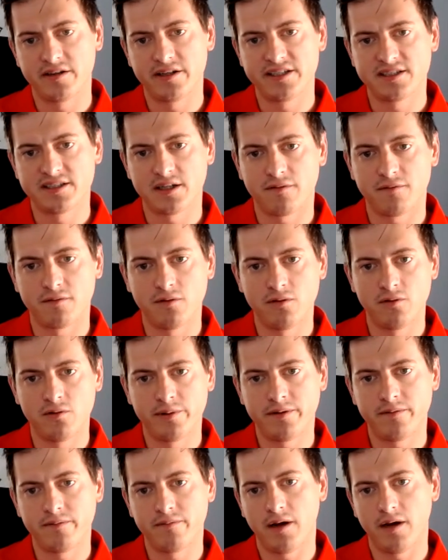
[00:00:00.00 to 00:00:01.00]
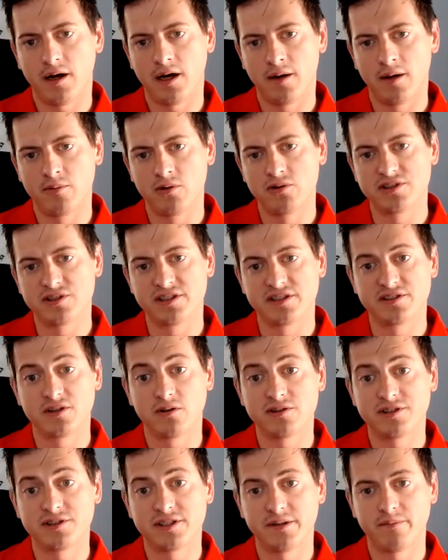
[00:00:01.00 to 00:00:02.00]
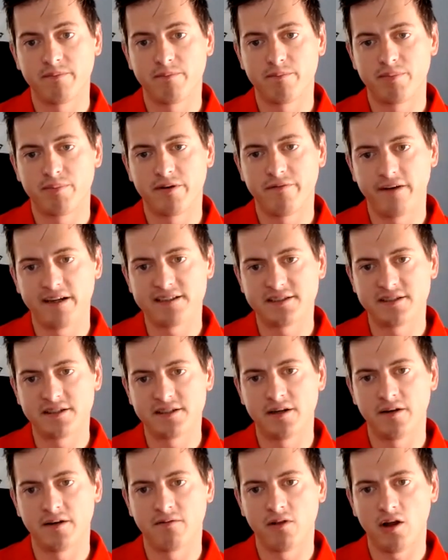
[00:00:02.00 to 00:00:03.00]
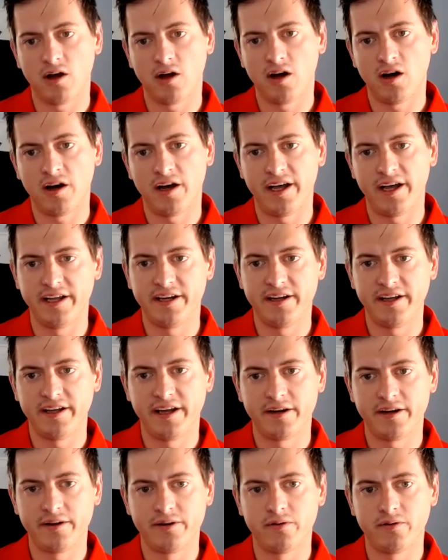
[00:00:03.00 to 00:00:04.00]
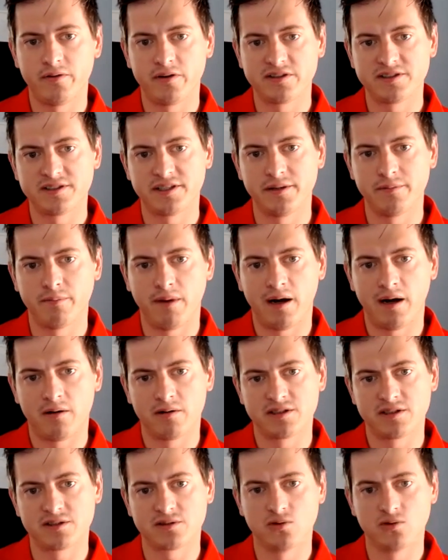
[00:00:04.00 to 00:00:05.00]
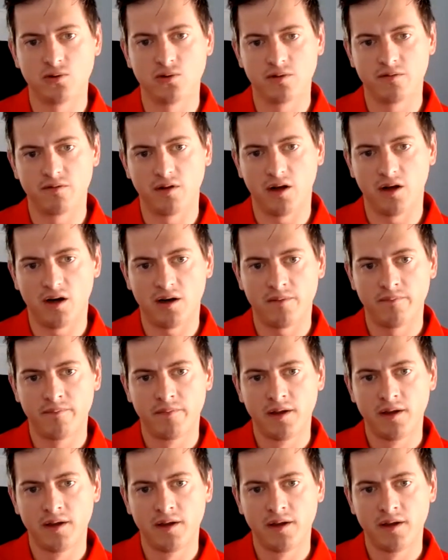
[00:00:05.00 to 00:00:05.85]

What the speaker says: Asaf Lubin, who's an associate professor of law at Indiana University Maurer School of Law.